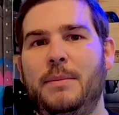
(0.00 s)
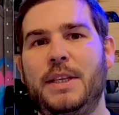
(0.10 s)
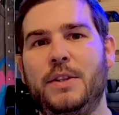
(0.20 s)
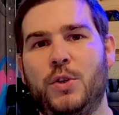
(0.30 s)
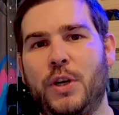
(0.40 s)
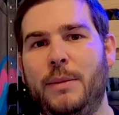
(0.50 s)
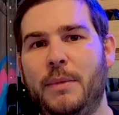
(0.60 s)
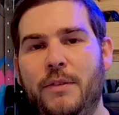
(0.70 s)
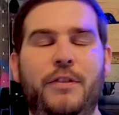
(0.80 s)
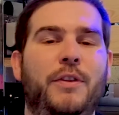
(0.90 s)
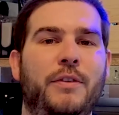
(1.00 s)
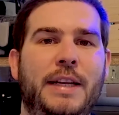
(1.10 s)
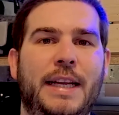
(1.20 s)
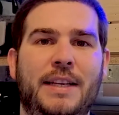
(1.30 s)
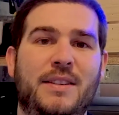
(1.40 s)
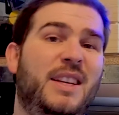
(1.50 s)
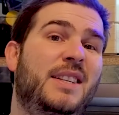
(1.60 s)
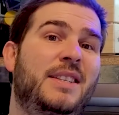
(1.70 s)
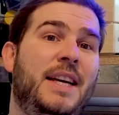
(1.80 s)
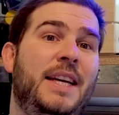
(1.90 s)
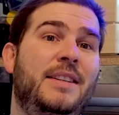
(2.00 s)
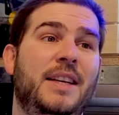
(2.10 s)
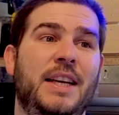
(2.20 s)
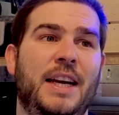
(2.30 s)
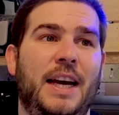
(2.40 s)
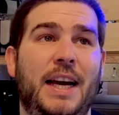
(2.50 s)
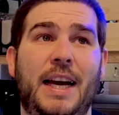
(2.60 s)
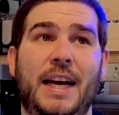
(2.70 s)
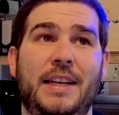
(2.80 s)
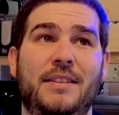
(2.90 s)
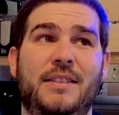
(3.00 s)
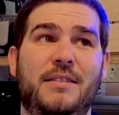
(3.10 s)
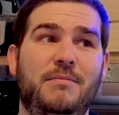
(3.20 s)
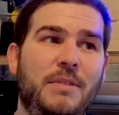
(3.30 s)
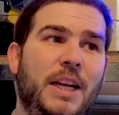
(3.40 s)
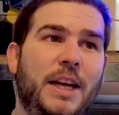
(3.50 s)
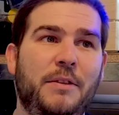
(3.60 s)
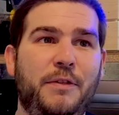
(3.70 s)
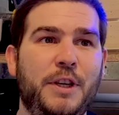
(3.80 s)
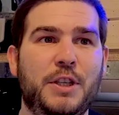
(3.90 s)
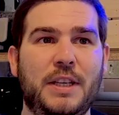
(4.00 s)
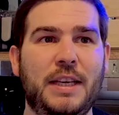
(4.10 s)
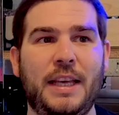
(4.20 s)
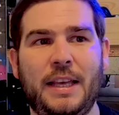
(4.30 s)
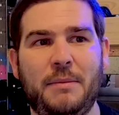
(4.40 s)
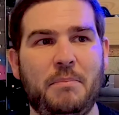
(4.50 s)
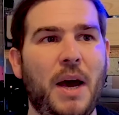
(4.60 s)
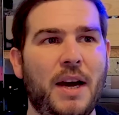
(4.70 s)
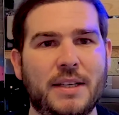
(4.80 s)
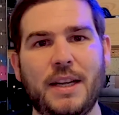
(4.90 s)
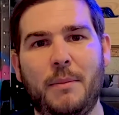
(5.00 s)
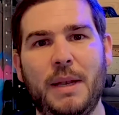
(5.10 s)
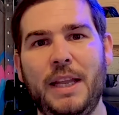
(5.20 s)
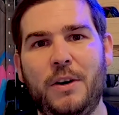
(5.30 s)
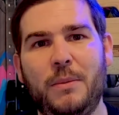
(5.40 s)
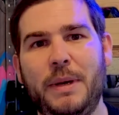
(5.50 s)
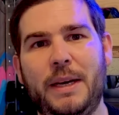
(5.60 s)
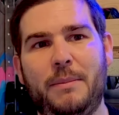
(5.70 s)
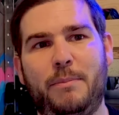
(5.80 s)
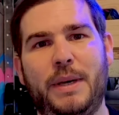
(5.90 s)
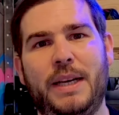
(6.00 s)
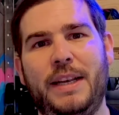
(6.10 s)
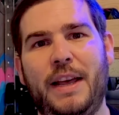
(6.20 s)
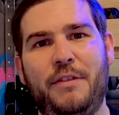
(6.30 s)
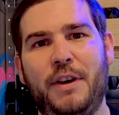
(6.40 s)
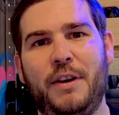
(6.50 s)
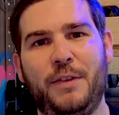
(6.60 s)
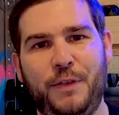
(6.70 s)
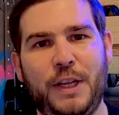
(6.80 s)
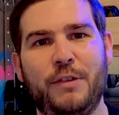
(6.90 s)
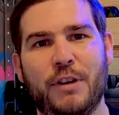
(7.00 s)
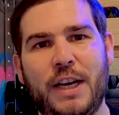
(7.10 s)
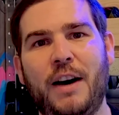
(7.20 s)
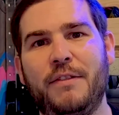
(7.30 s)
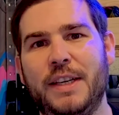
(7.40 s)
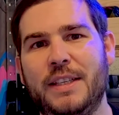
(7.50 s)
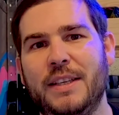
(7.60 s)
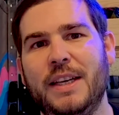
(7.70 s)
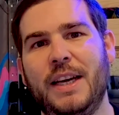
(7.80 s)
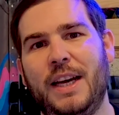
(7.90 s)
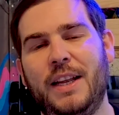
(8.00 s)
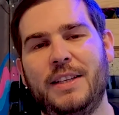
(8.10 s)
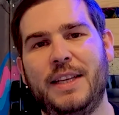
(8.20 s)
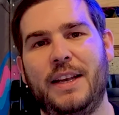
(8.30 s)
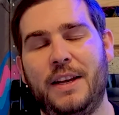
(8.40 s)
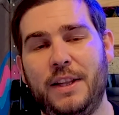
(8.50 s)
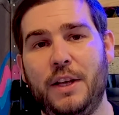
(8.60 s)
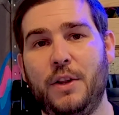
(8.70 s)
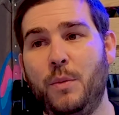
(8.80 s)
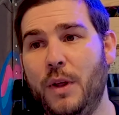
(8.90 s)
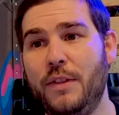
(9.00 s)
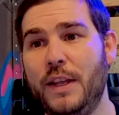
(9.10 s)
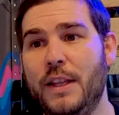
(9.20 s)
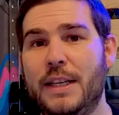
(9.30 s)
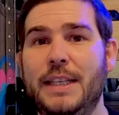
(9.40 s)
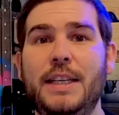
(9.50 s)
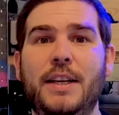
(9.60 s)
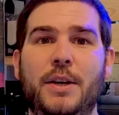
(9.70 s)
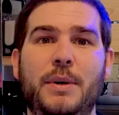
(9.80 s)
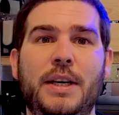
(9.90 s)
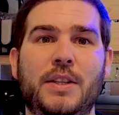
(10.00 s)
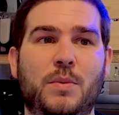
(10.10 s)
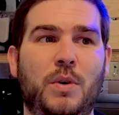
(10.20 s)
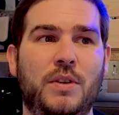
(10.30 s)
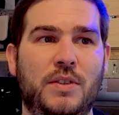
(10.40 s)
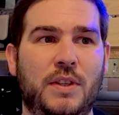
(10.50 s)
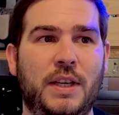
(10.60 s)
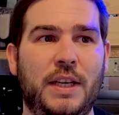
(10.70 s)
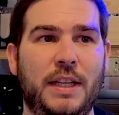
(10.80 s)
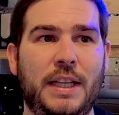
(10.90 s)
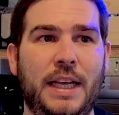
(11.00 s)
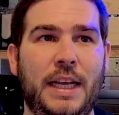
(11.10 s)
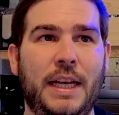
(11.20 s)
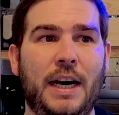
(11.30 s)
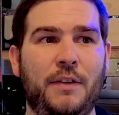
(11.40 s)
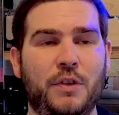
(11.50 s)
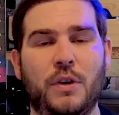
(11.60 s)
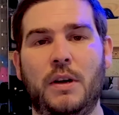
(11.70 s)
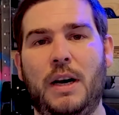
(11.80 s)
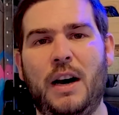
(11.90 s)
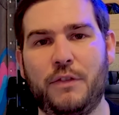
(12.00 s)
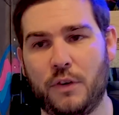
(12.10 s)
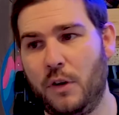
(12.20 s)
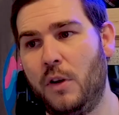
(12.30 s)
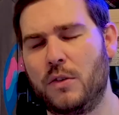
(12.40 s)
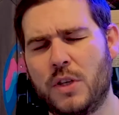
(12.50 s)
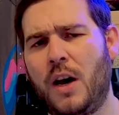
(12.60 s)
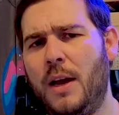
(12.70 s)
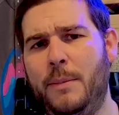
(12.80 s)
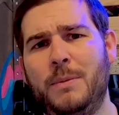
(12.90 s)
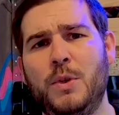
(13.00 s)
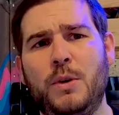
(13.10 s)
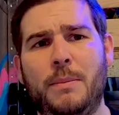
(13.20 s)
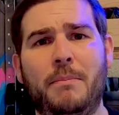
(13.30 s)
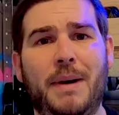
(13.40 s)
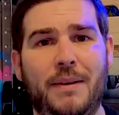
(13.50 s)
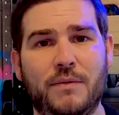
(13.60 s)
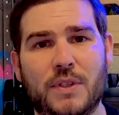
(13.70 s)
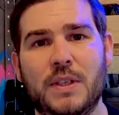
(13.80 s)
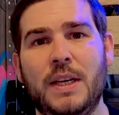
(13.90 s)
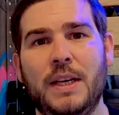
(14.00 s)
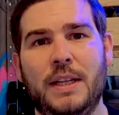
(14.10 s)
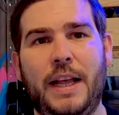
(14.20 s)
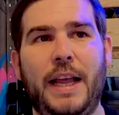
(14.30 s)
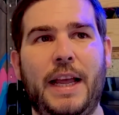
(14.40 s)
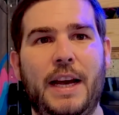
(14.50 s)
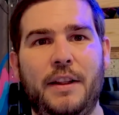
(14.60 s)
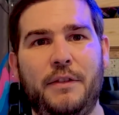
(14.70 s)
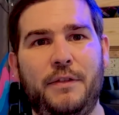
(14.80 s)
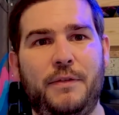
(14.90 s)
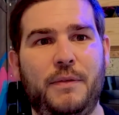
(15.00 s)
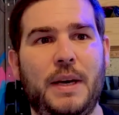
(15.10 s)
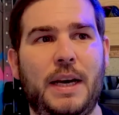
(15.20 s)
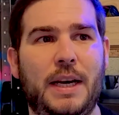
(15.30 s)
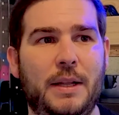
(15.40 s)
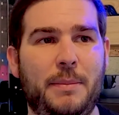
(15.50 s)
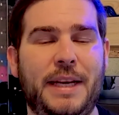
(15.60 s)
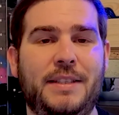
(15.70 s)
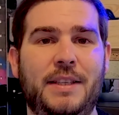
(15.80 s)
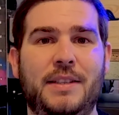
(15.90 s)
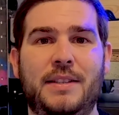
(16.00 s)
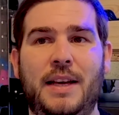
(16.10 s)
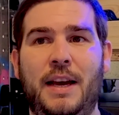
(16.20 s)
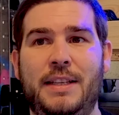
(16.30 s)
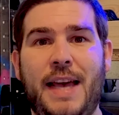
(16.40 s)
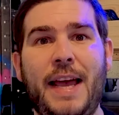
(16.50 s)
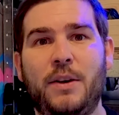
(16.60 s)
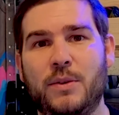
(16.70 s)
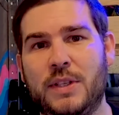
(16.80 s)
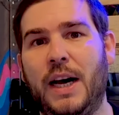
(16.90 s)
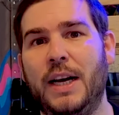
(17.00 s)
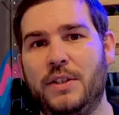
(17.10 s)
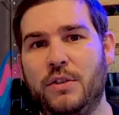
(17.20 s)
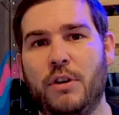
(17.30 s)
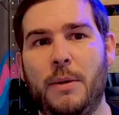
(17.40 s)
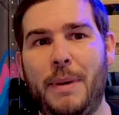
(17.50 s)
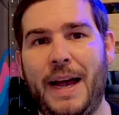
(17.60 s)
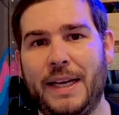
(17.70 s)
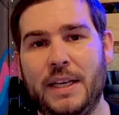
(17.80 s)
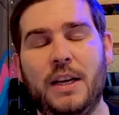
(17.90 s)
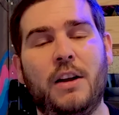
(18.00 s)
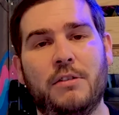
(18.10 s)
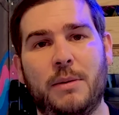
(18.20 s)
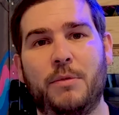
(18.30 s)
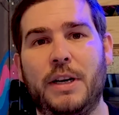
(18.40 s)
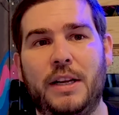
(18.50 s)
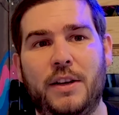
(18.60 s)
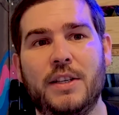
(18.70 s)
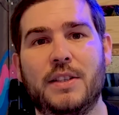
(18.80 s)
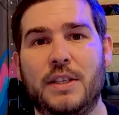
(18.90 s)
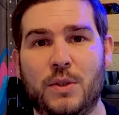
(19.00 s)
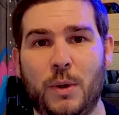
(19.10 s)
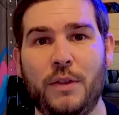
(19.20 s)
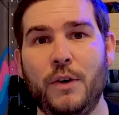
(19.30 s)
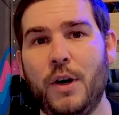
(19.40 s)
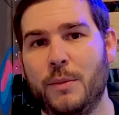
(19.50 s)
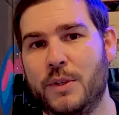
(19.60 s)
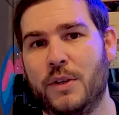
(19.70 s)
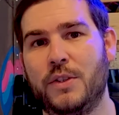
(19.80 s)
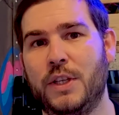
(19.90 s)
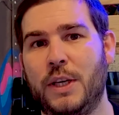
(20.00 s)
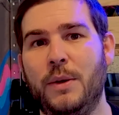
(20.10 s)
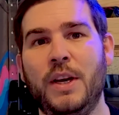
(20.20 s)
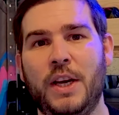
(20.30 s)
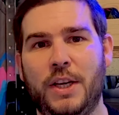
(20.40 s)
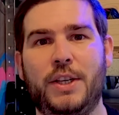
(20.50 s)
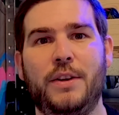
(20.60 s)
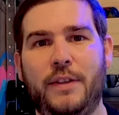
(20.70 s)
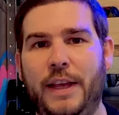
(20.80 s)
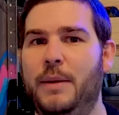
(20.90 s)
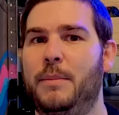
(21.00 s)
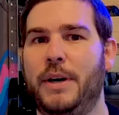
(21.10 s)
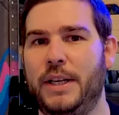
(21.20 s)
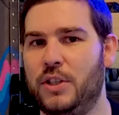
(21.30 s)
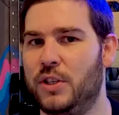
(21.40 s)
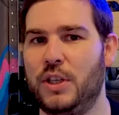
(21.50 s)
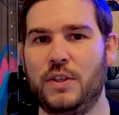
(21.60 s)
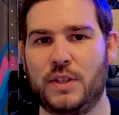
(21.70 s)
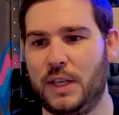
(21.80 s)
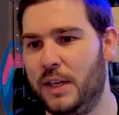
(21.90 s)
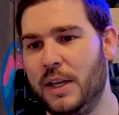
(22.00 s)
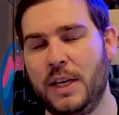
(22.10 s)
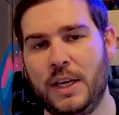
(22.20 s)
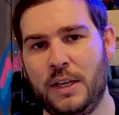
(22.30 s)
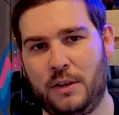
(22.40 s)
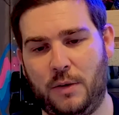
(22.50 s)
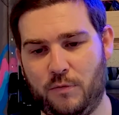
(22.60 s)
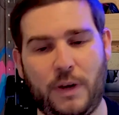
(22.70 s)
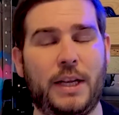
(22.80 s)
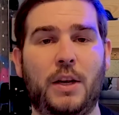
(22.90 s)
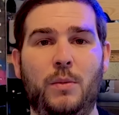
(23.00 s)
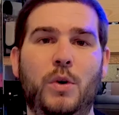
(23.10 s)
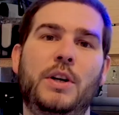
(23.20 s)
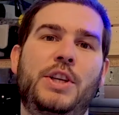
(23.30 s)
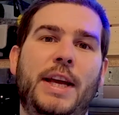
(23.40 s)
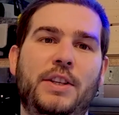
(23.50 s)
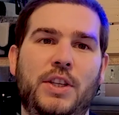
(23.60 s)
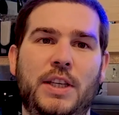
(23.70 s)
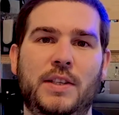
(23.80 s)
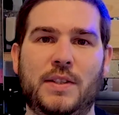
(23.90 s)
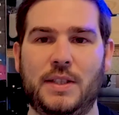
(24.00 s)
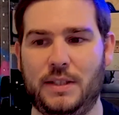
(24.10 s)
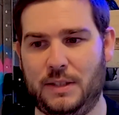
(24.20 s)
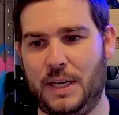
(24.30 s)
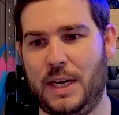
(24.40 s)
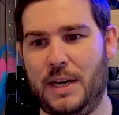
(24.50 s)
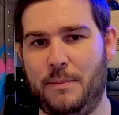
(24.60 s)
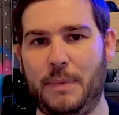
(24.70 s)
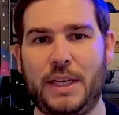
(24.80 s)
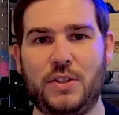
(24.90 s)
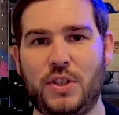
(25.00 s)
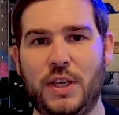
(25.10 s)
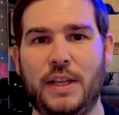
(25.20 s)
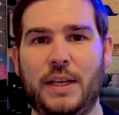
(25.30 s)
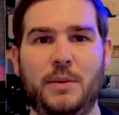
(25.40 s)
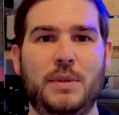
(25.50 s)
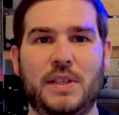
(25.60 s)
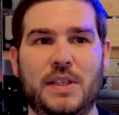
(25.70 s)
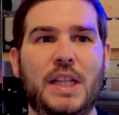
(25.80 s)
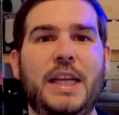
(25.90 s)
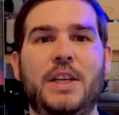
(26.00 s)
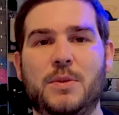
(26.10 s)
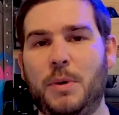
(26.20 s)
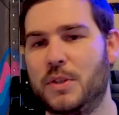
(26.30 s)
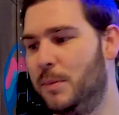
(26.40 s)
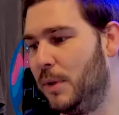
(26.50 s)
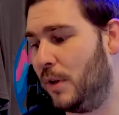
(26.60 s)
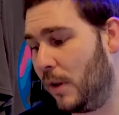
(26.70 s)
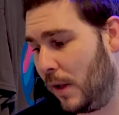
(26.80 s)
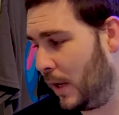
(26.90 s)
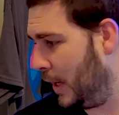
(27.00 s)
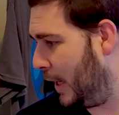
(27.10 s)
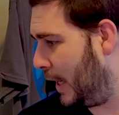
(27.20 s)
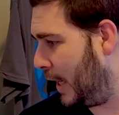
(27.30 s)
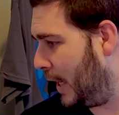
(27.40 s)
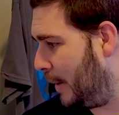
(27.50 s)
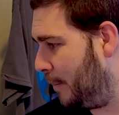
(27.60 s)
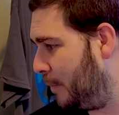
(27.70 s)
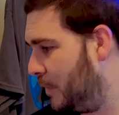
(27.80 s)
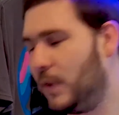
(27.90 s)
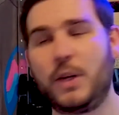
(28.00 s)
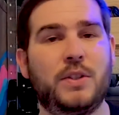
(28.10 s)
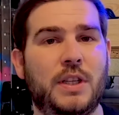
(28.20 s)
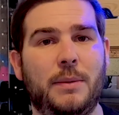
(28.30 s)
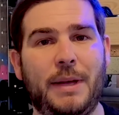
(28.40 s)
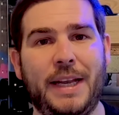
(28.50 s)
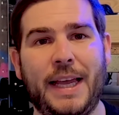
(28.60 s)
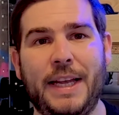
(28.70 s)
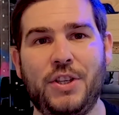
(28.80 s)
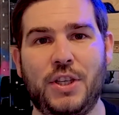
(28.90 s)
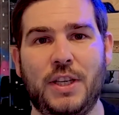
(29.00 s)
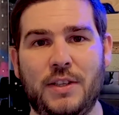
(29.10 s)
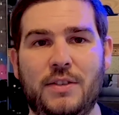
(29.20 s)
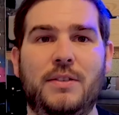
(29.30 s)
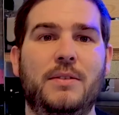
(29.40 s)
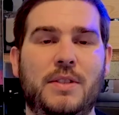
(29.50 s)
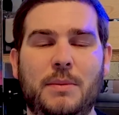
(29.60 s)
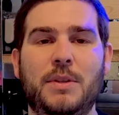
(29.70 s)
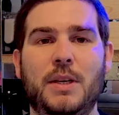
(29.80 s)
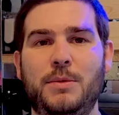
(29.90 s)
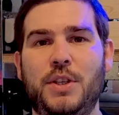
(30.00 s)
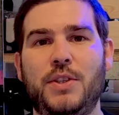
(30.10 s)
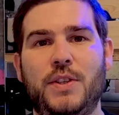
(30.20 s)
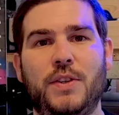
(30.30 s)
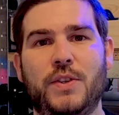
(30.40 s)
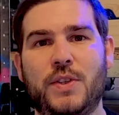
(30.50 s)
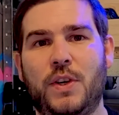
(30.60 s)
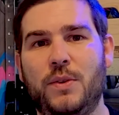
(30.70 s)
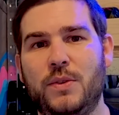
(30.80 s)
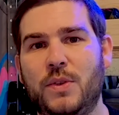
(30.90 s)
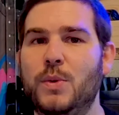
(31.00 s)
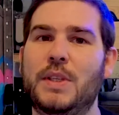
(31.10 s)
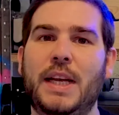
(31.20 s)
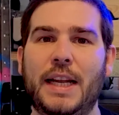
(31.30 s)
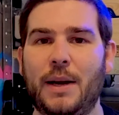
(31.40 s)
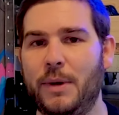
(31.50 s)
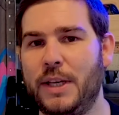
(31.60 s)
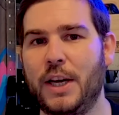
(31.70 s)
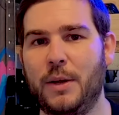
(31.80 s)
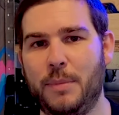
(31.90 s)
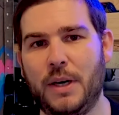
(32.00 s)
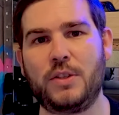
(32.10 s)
Did the treatment for 3 days like I said, and you know, fish perked up a little bit but never fully recovered. And like I said, the one thing that I did notice was that after a long time, I'm talking months, the Betta's tail started to grow back and colour up really nicely. So I thought I was onto a good thing by just using like regular water changes, making sure that it was as clean as possible, dosing the medications, sometimes using the salt, sort of seeing how I go, but I